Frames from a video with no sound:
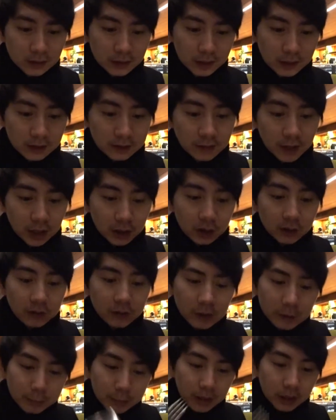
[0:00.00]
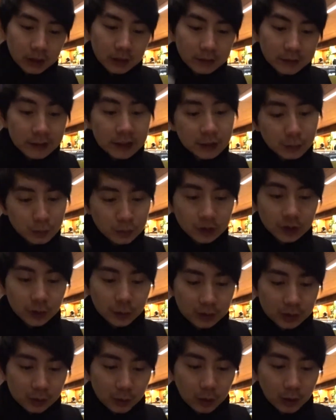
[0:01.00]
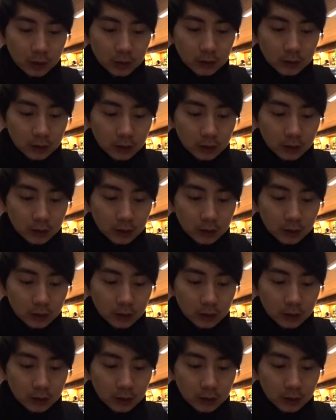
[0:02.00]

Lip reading: in Vancouver, but this will do as well.